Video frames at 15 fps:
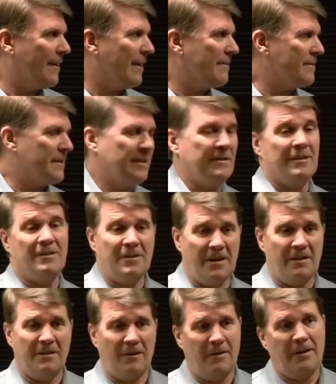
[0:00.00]
and I've seen the
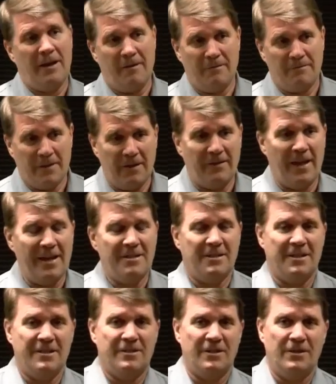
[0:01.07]
change, you know, how nice
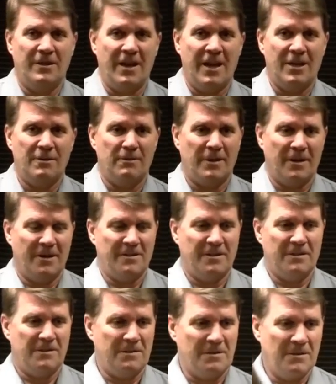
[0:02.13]
it is to change, because
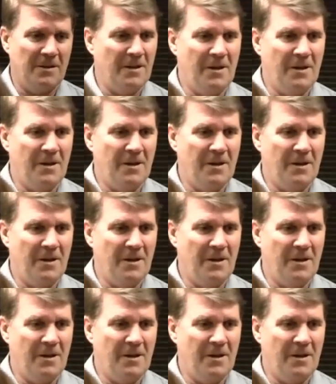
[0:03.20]
it's,